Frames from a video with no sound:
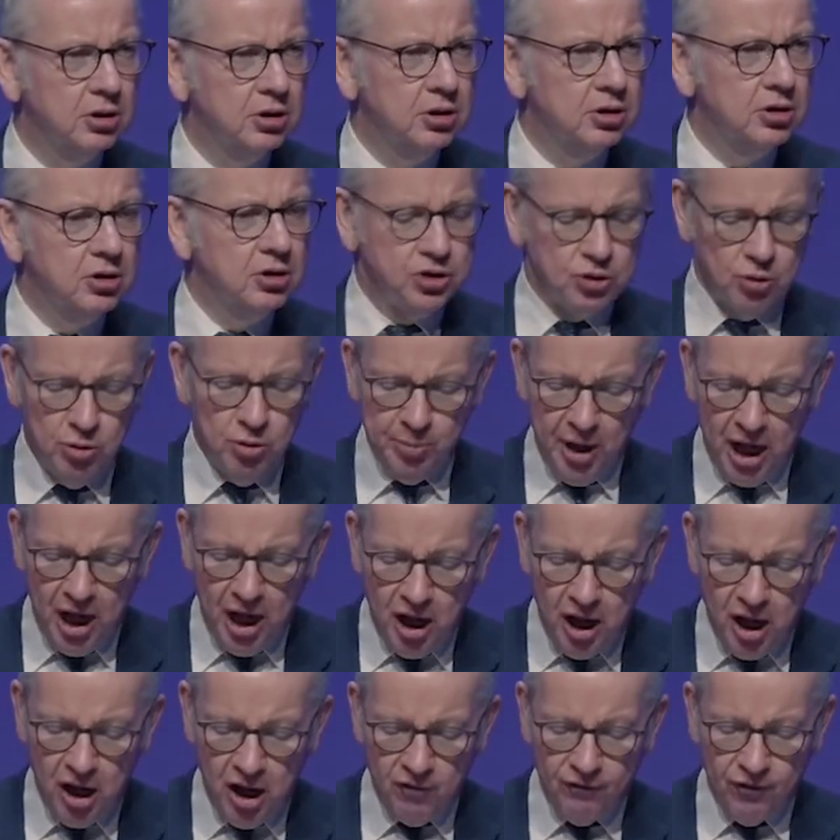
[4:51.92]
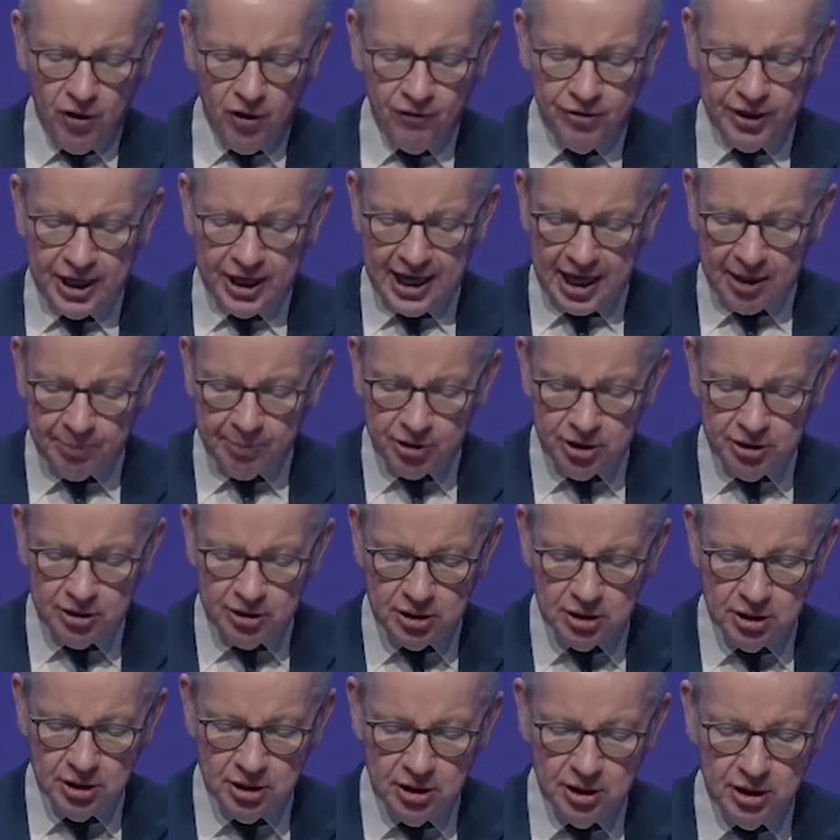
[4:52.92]
So on behalf of the Cabinet,
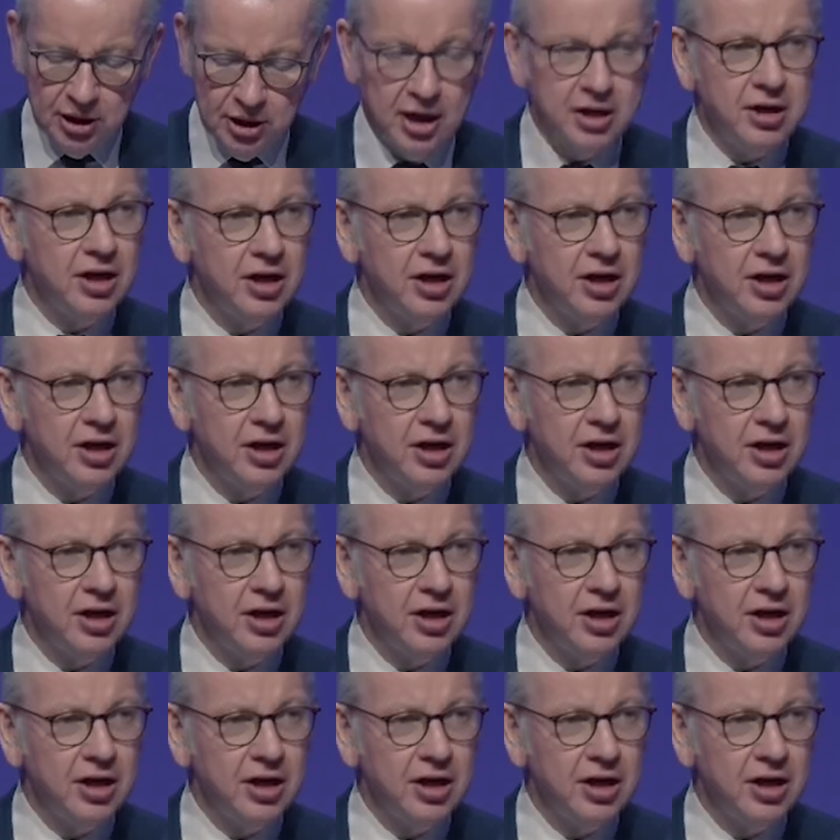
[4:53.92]
can I